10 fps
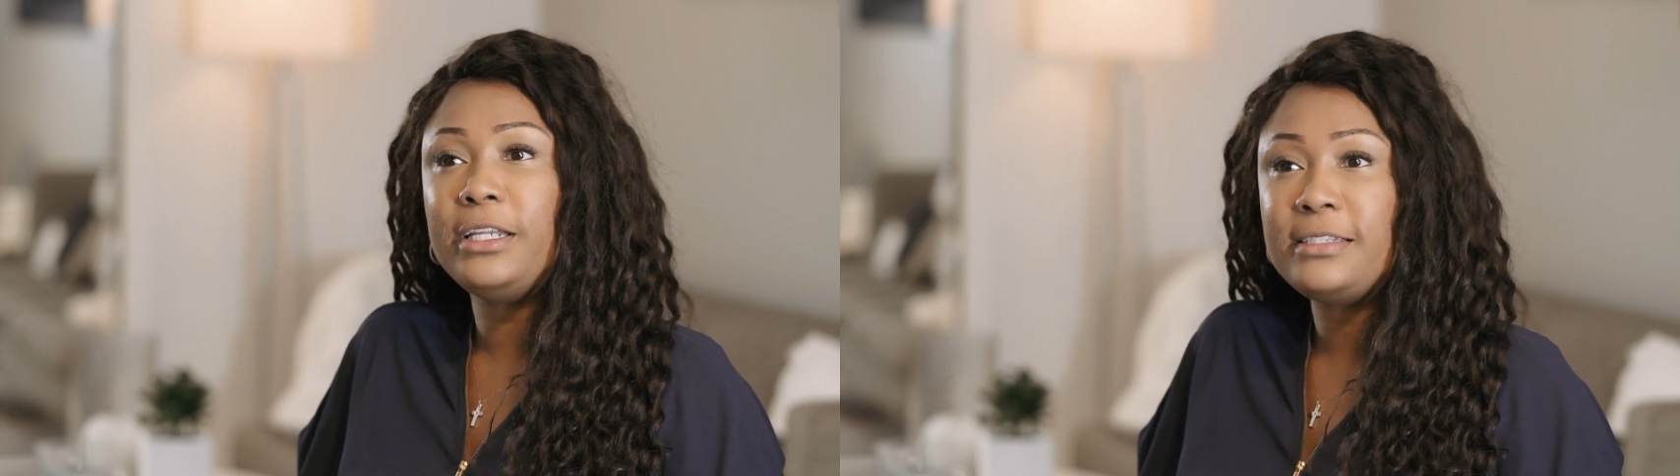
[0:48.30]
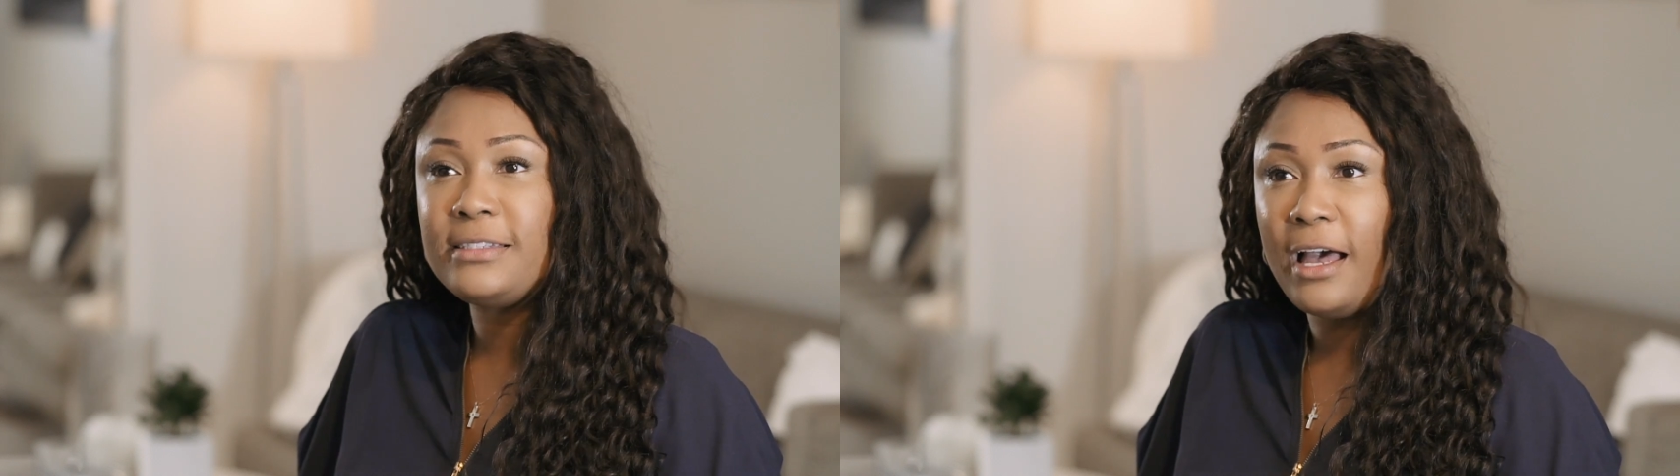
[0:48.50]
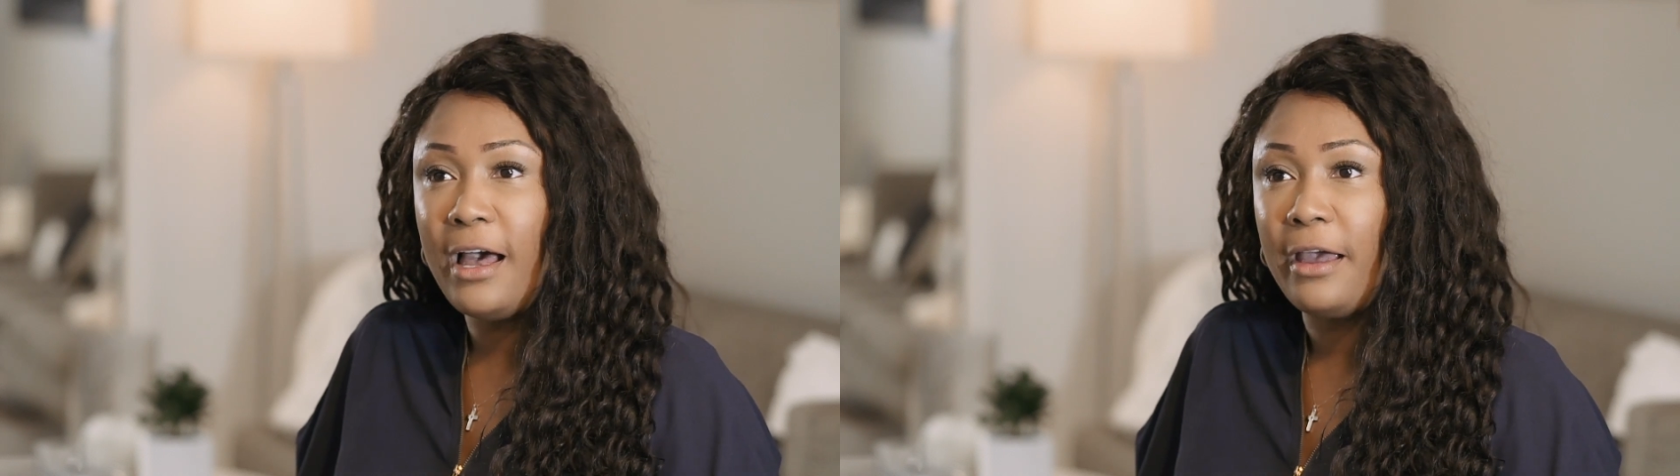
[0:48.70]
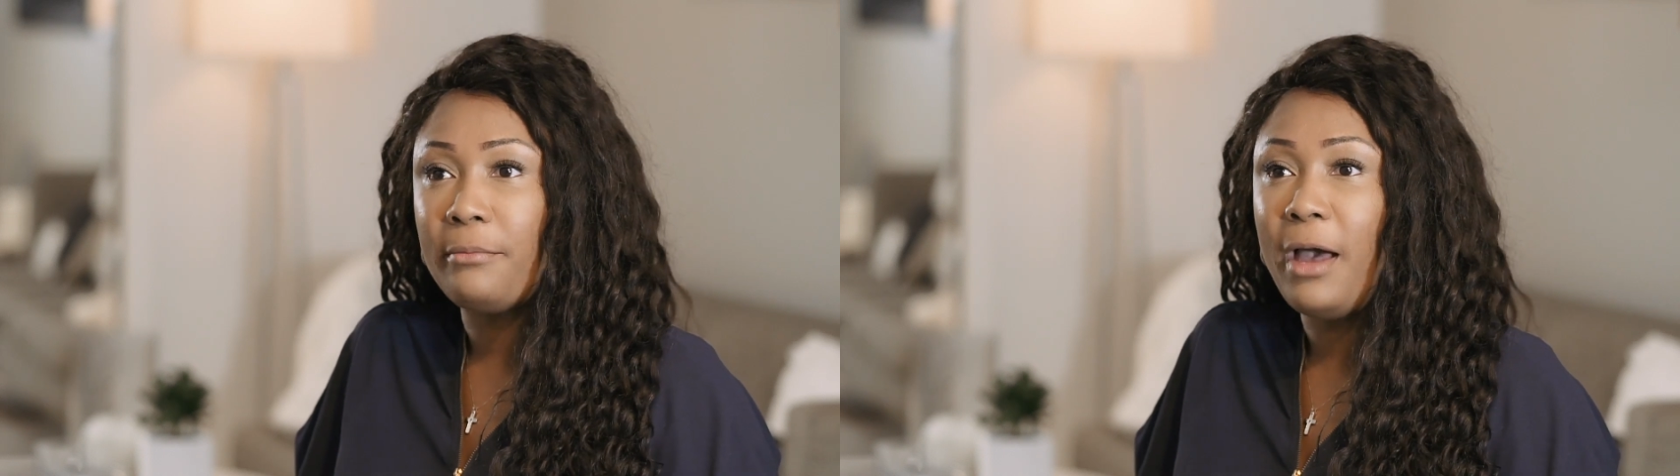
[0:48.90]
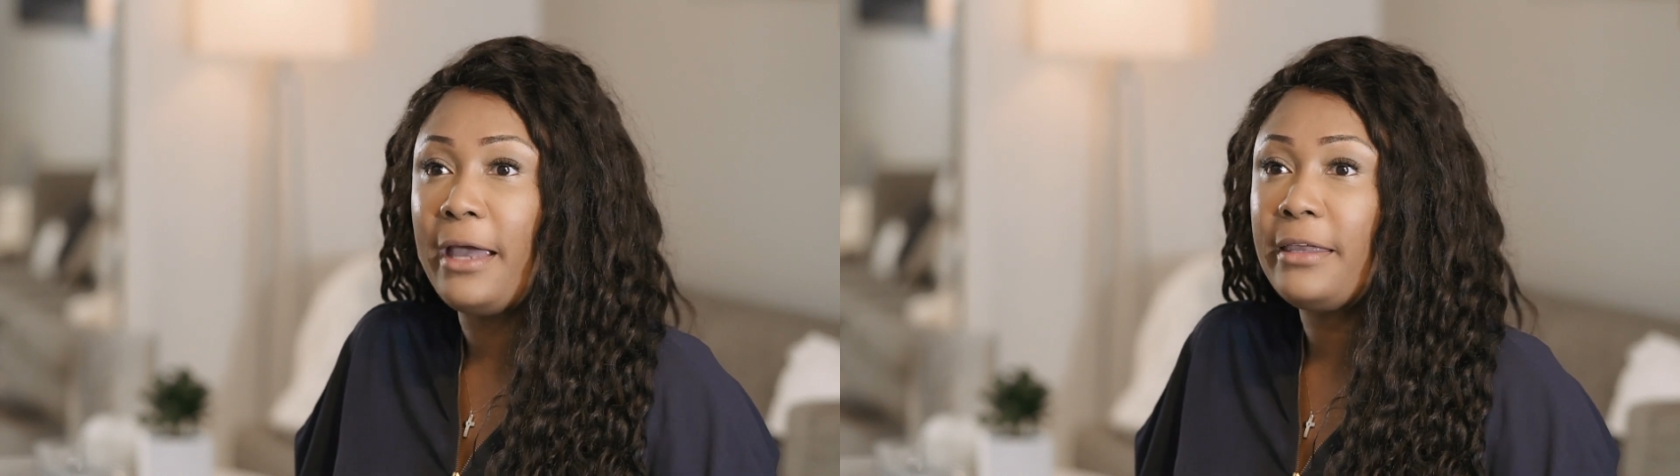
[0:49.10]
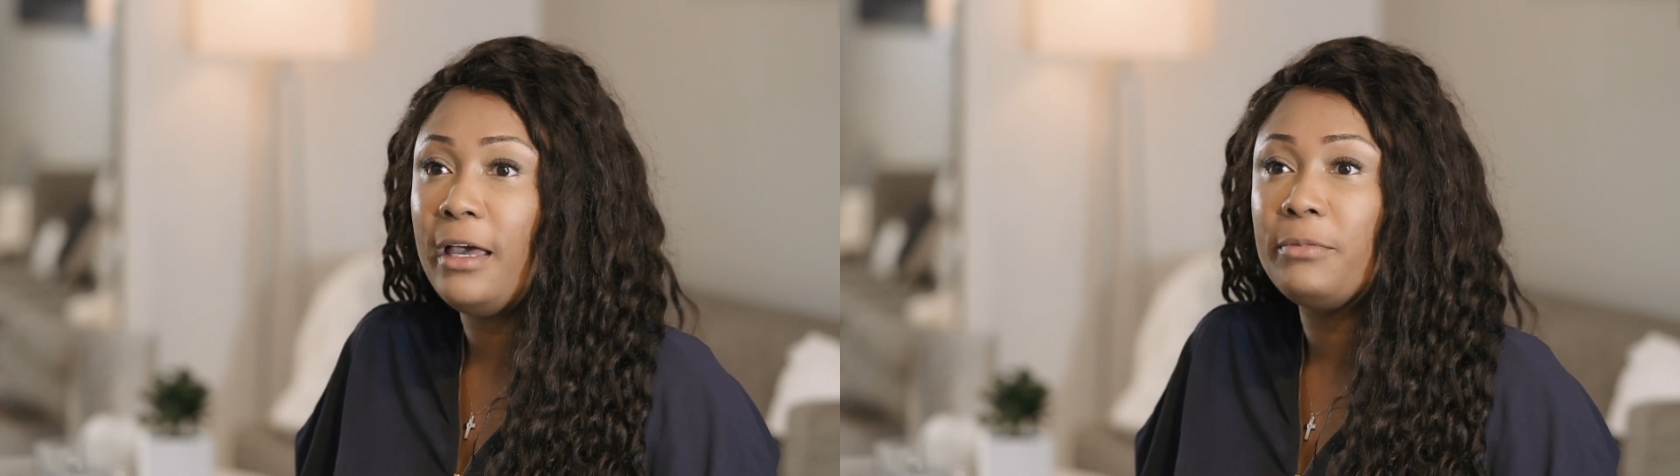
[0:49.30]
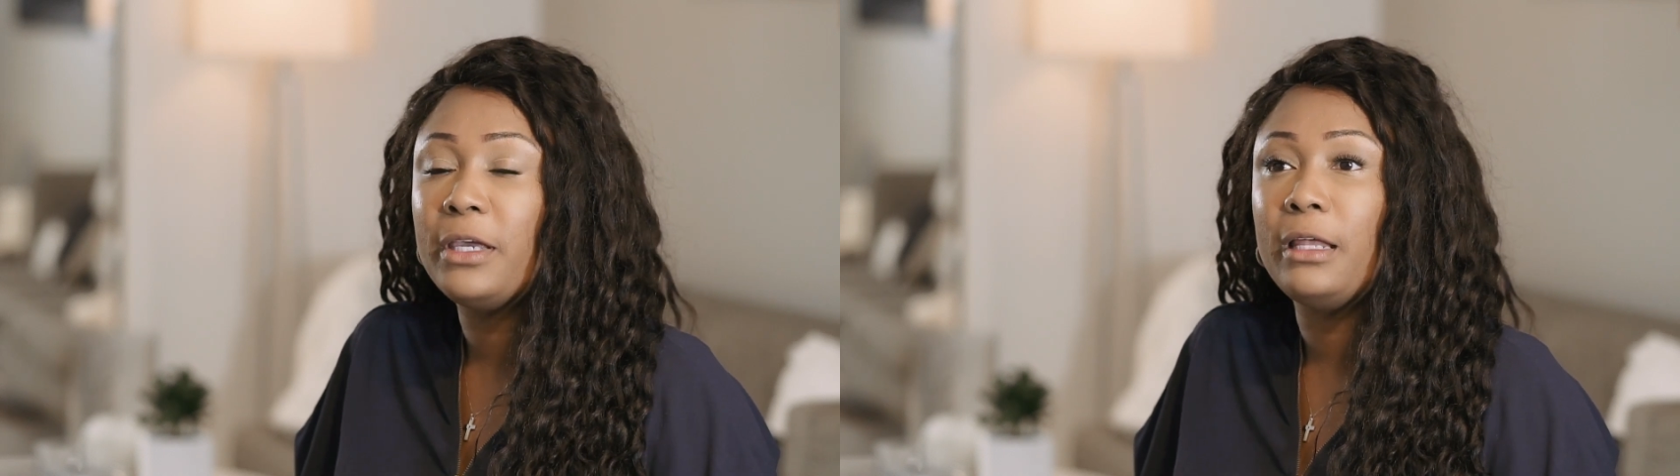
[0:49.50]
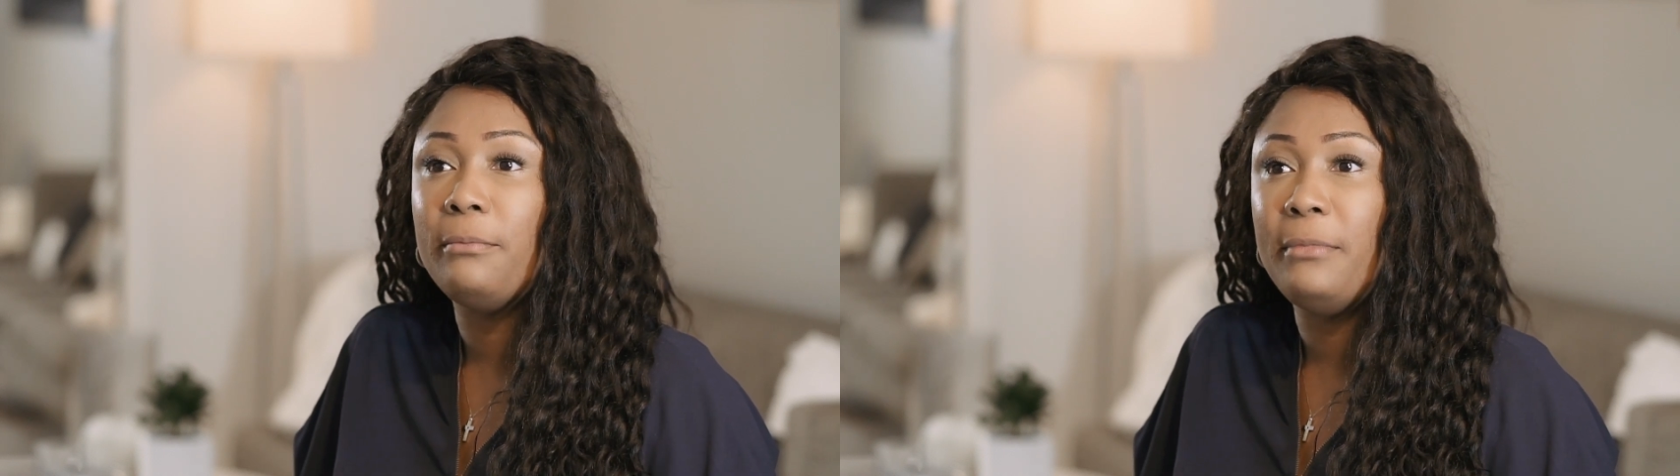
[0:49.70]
this time, I kept getting